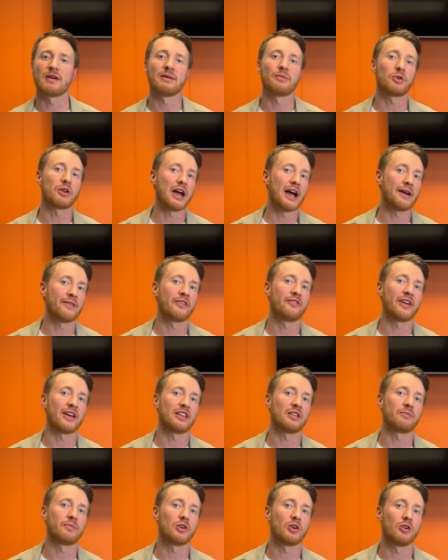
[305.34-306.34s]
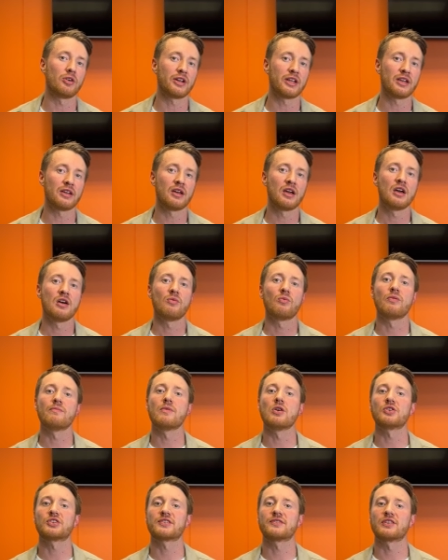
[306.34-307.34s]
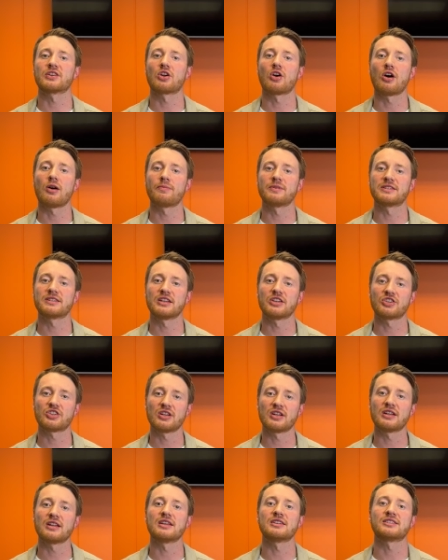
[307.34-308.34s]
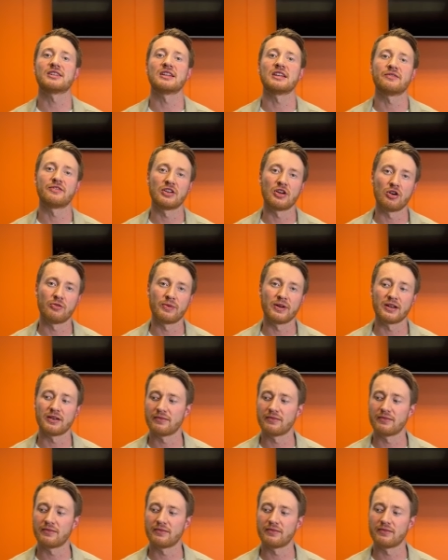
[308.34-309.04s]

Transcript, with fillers: able to have availability when most of the competition isn't even open.